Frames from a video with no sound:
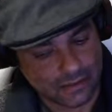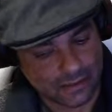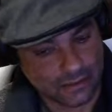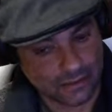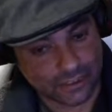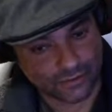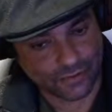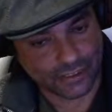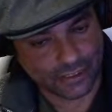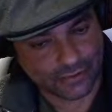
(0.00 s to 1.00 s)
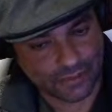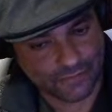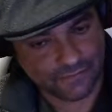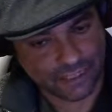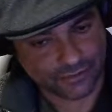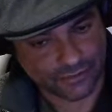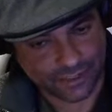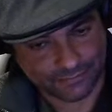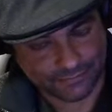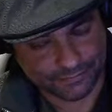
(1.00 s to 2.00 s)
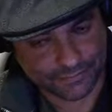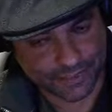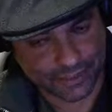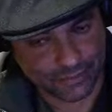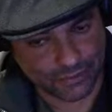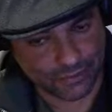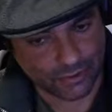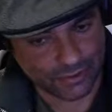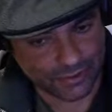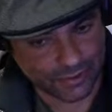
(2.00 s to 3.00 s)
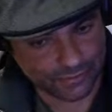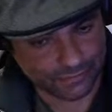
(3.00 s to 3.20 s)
let's run ESP flash, right? That's what we always do.